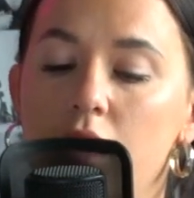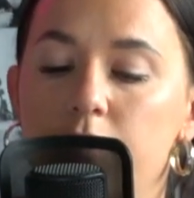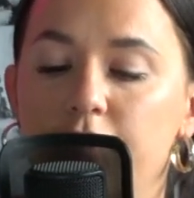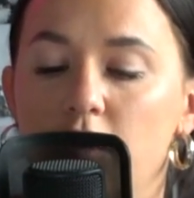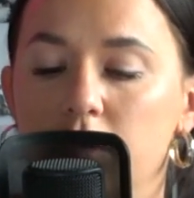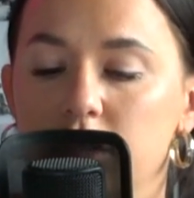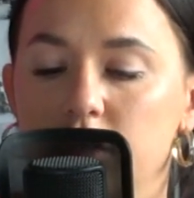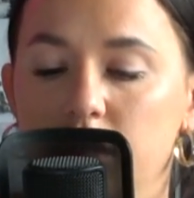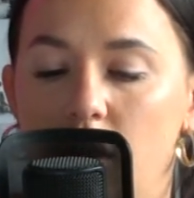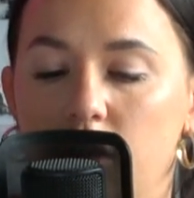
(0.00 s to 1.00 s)
Before
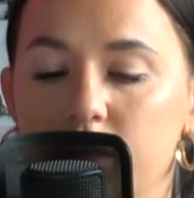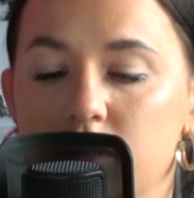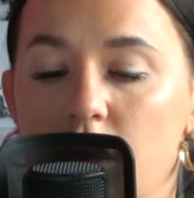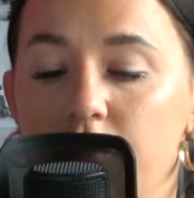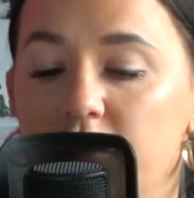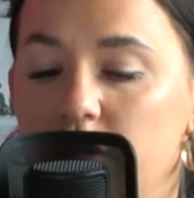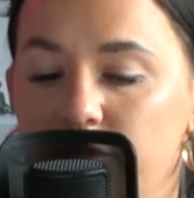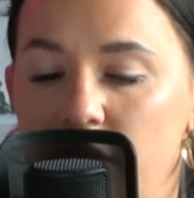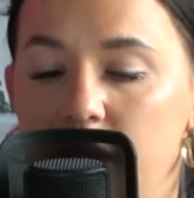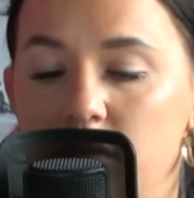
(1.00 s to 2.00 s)
returning to Arkansas for the
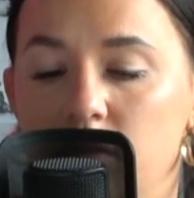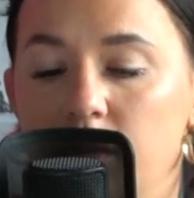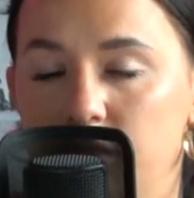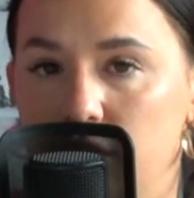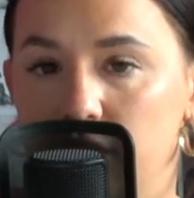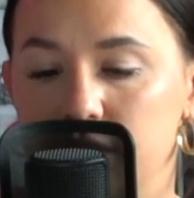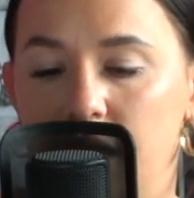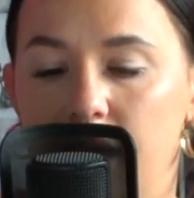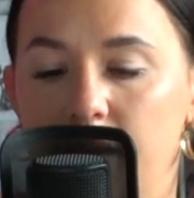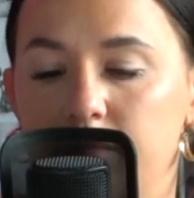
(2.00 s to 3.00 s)
final and third
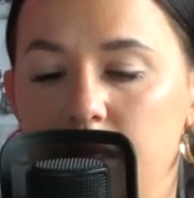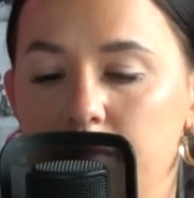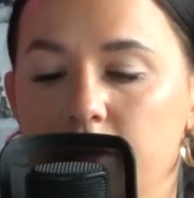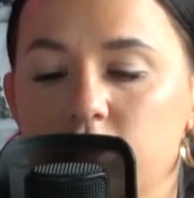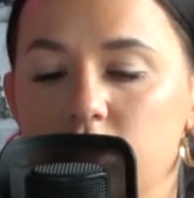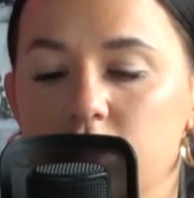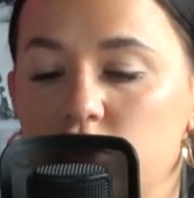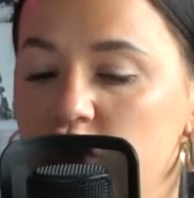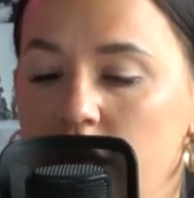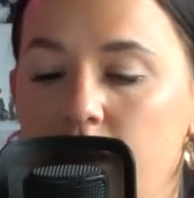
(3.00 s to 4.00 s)
time, he
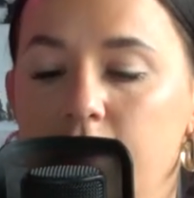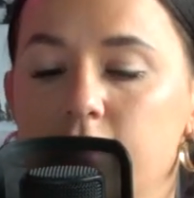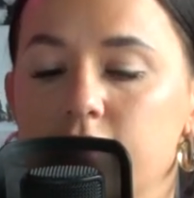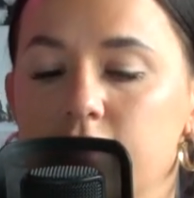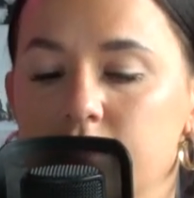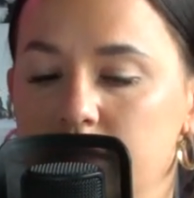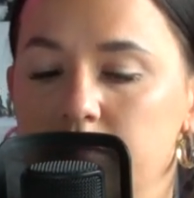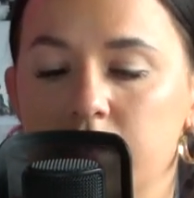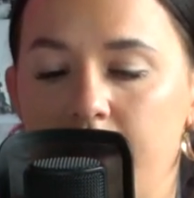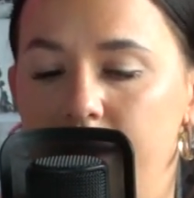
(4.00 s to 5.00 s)
purchased chains,
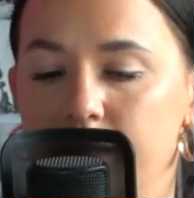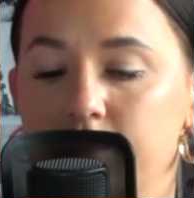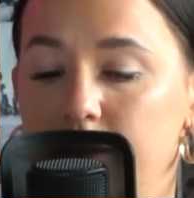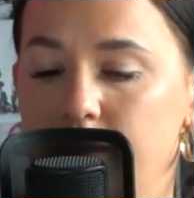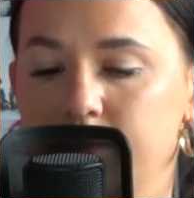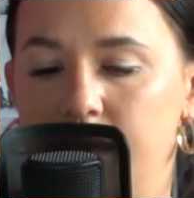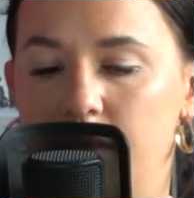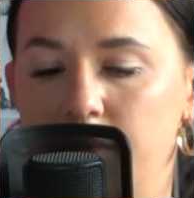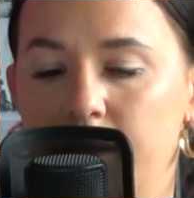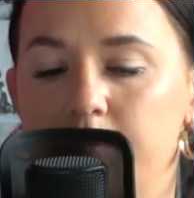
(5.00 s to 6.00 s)
zip ties, duct
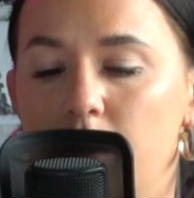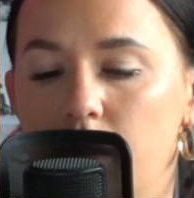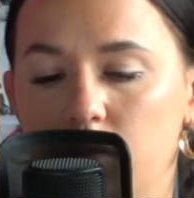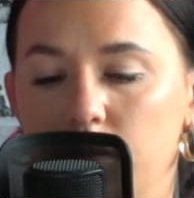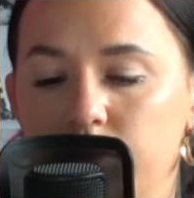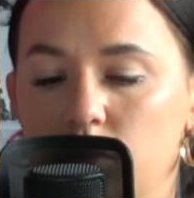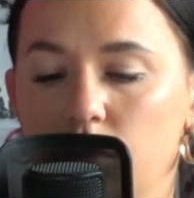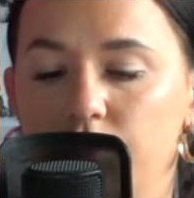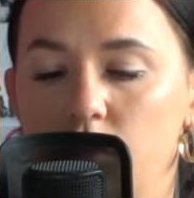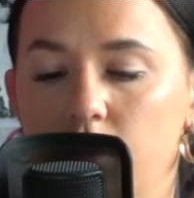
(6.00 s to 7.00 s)
tape, and a bottle of
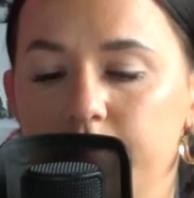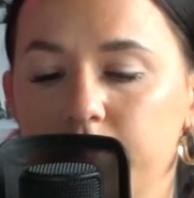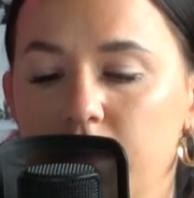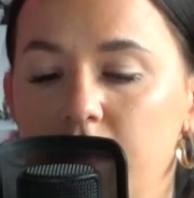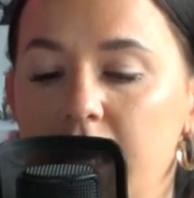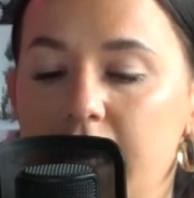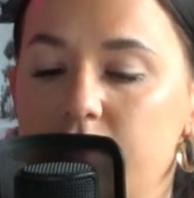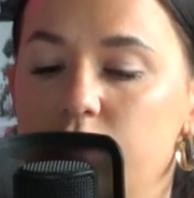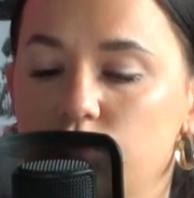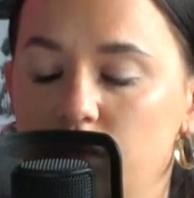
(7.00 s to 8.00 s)
chloroform. He
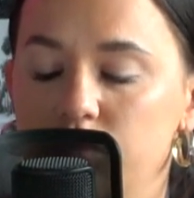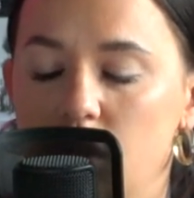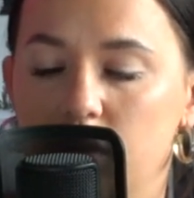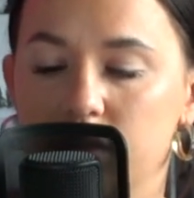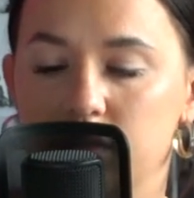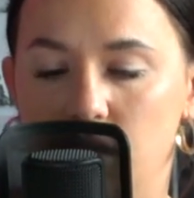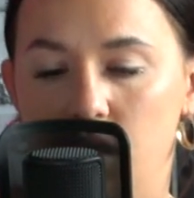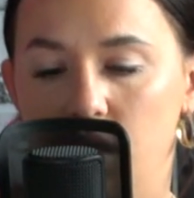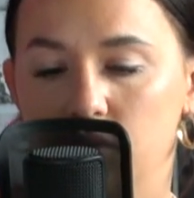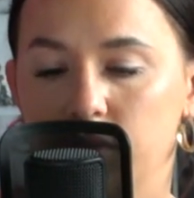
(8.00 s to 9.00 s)
then drove to
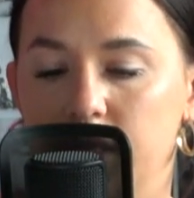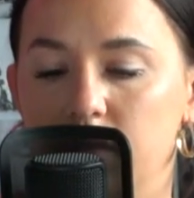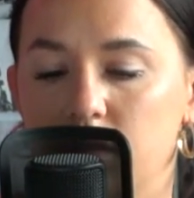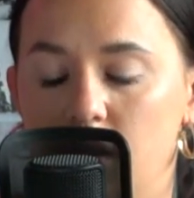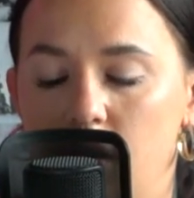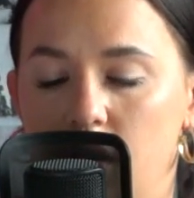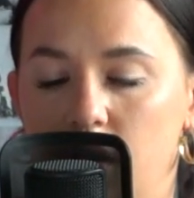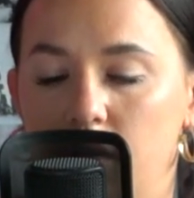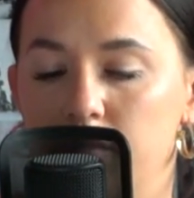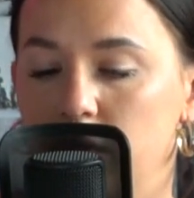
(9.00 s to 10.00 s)
Arkansas, rented the
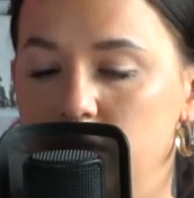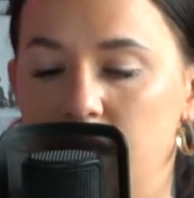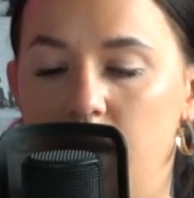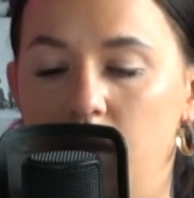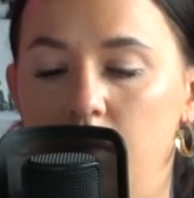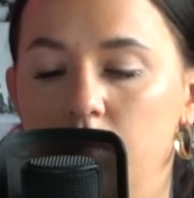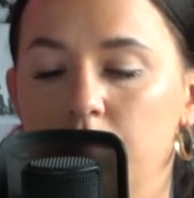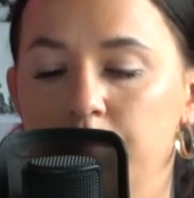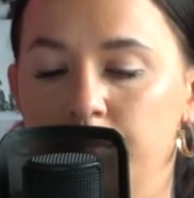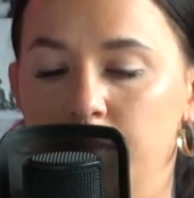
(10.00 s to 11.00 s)
car, motel,
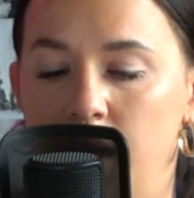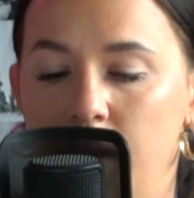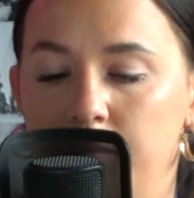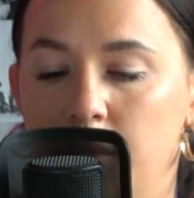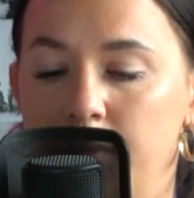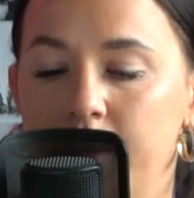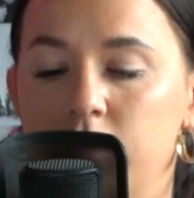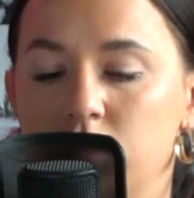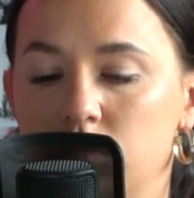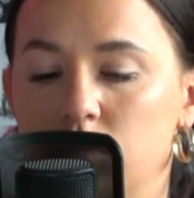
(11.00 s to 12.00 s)
prepared
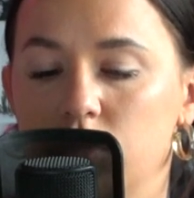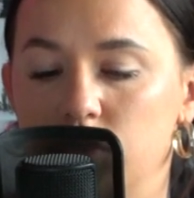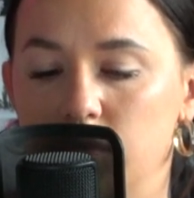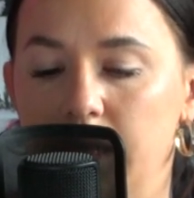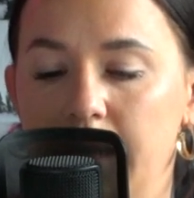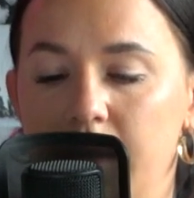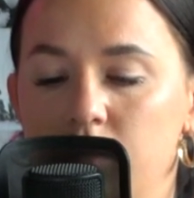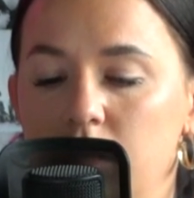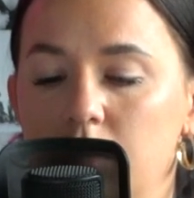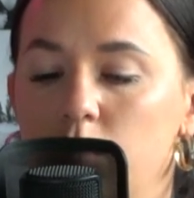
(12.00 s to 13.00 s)
his storage unit,
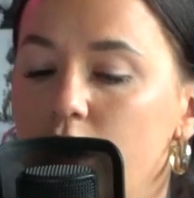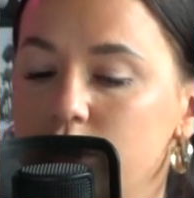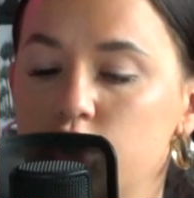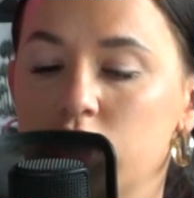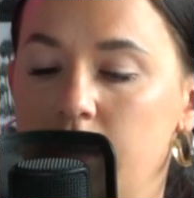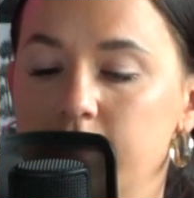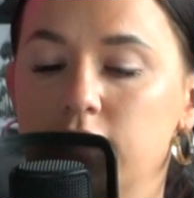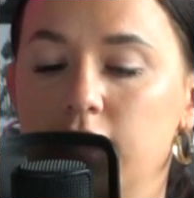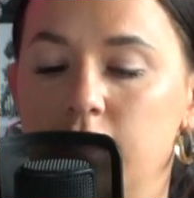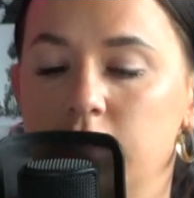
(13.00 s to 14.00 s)
and then watched
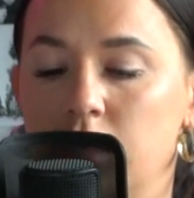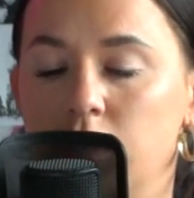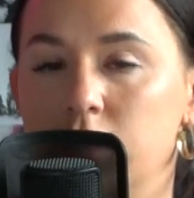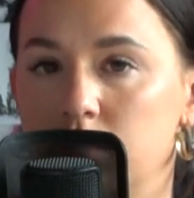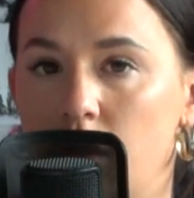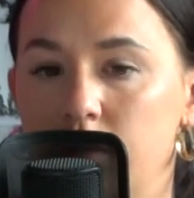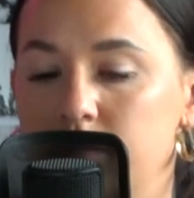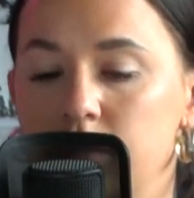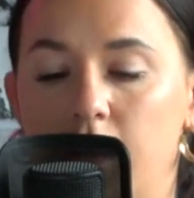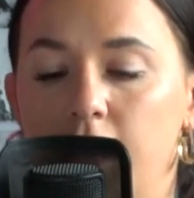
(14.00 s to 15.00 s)
Kacie until he saw
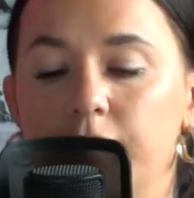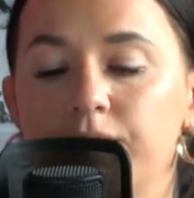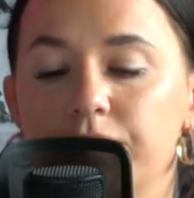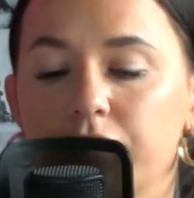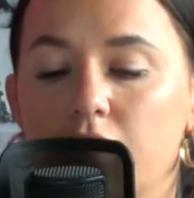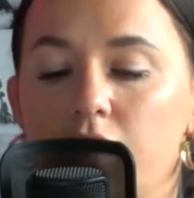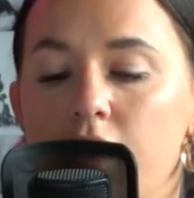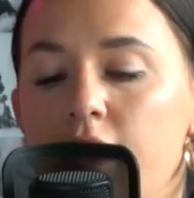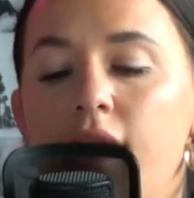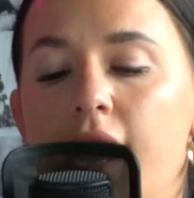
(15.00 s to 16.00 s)
his time.
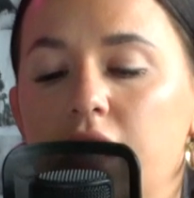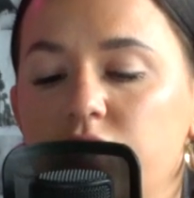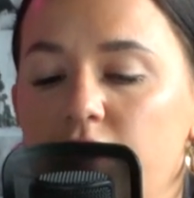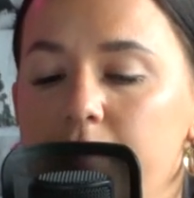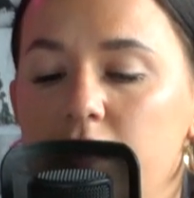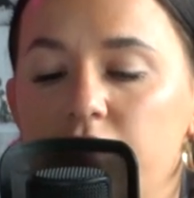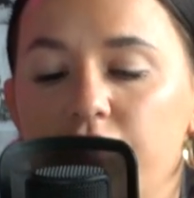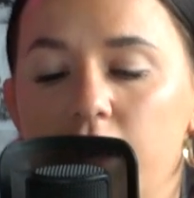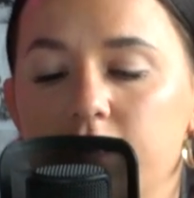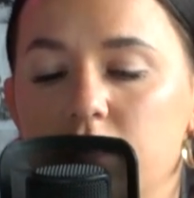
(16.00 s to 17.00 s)
As family and
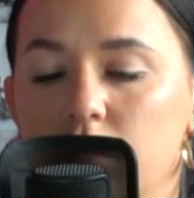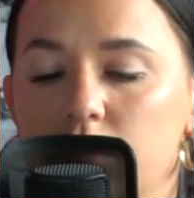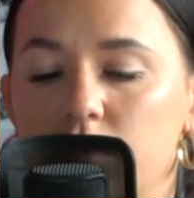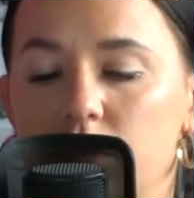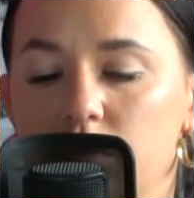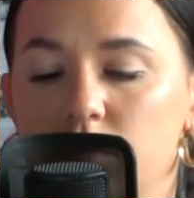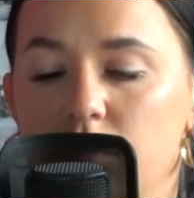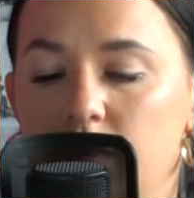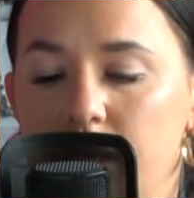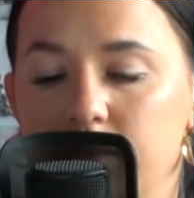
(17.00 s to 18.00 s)
friends learned of the news
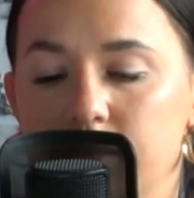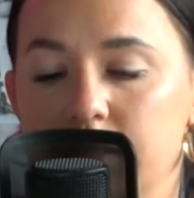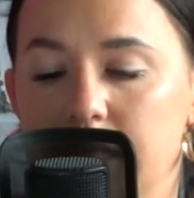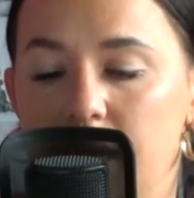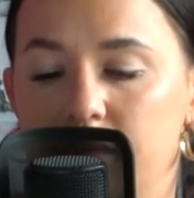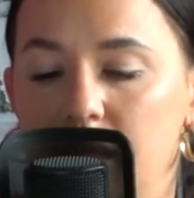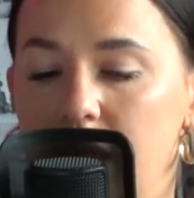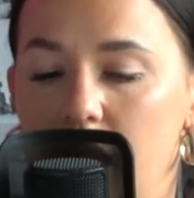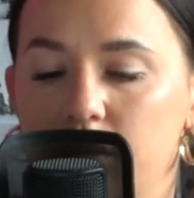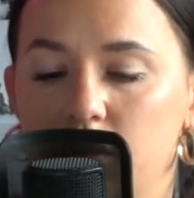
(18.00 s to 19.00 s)
of Kacie's death, they
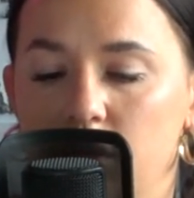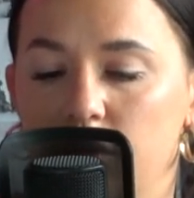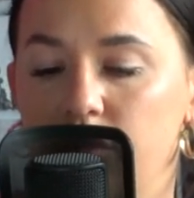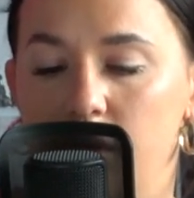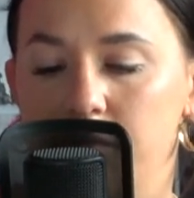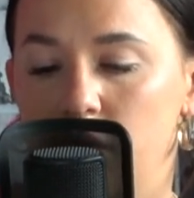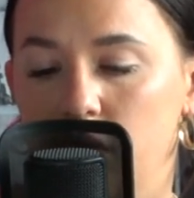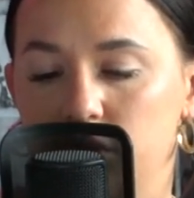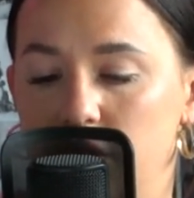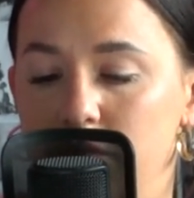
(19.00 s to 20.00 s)
gathered on her front
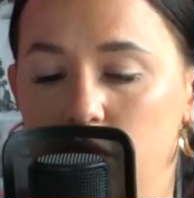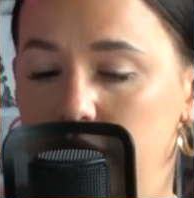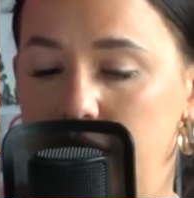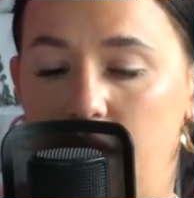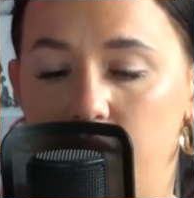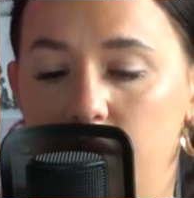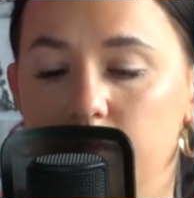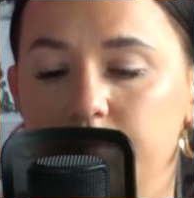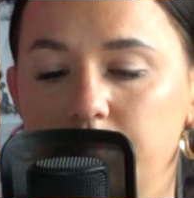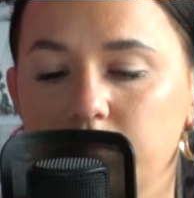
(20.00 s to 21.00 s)
porch and mourned
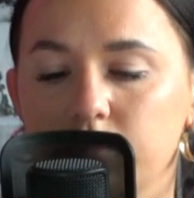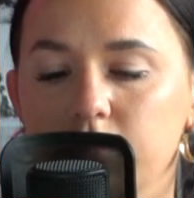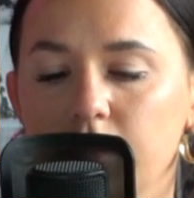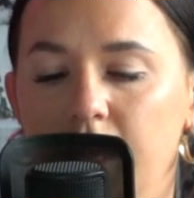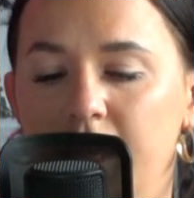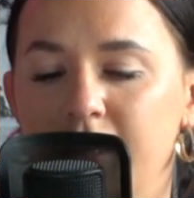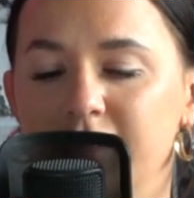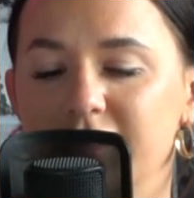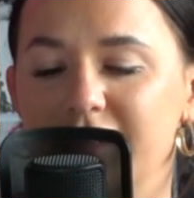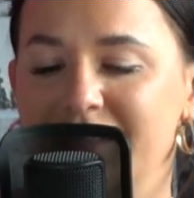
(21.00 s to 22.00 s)
together.
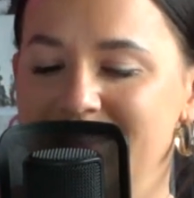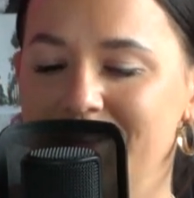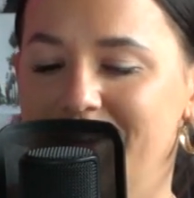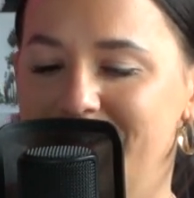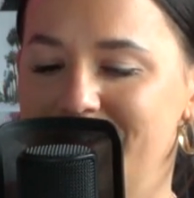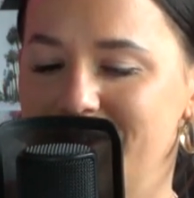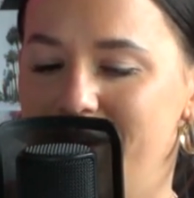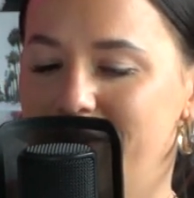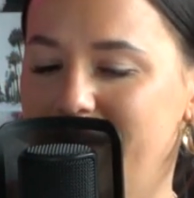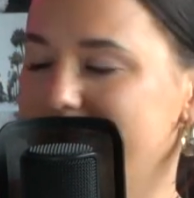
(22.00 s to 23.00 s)
And it started
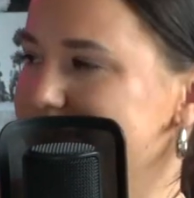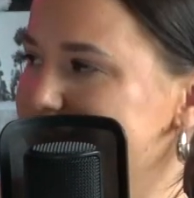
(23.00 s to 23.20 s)
snowing.